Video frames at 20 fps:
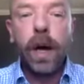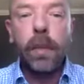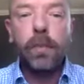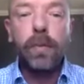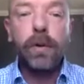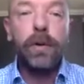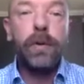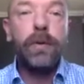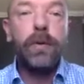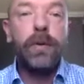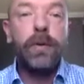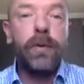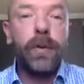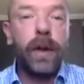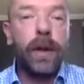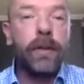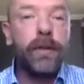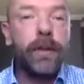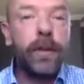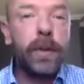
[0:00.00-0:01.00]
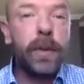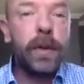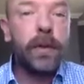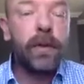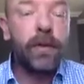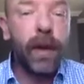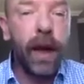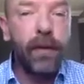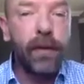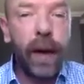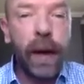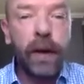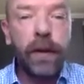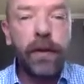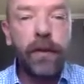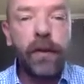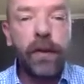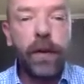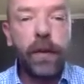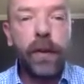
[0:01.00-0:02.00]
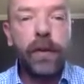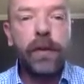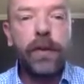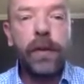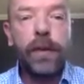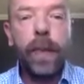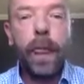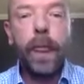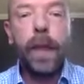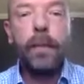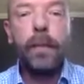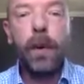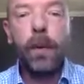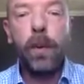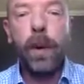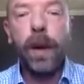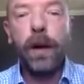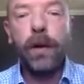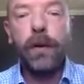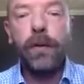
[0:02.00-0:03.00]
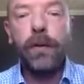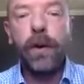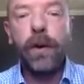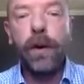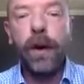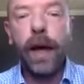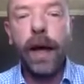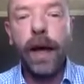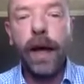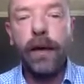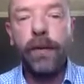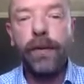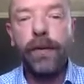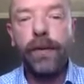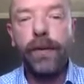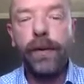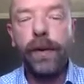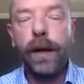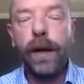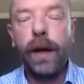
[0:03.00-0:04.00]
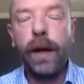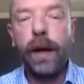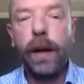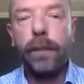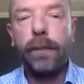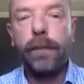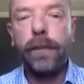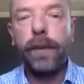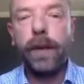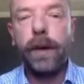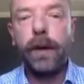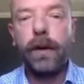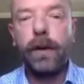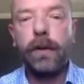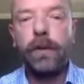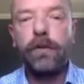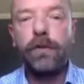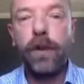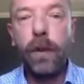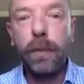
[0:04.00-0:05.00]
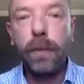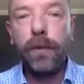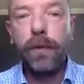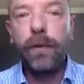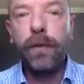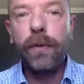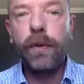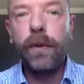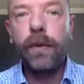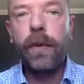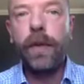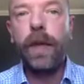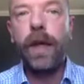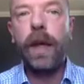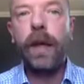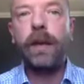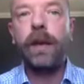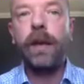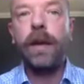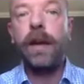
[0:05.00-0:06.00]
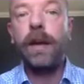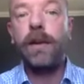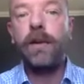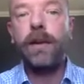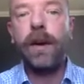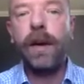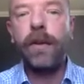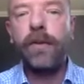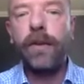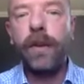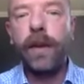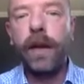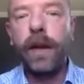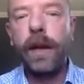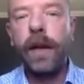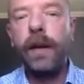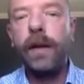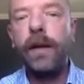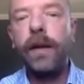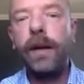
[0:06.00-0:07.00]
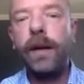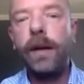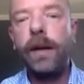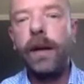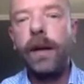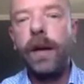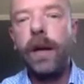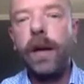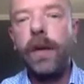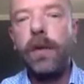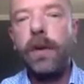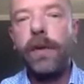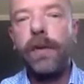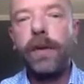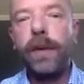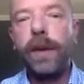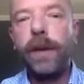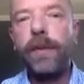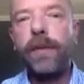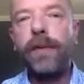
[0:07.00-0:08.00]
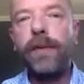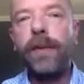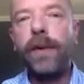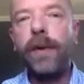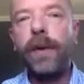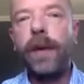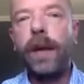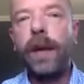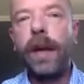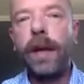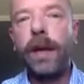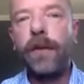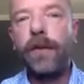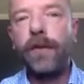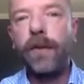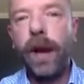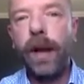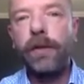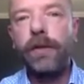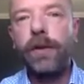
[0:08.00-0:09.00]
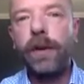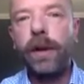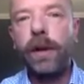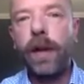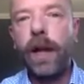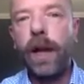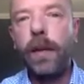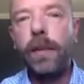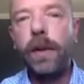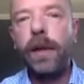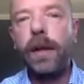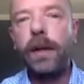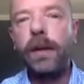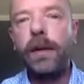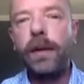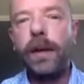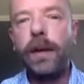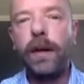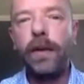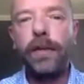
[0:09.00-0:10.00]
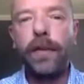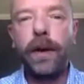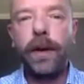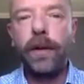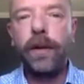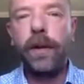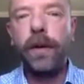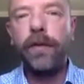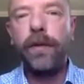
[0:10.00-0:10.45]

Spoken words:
produces the instrument, the Saphyr instrument, but we also have our chips that linearize the DNA. We have kits for DNA extraction and labeling, and I'll tell you in a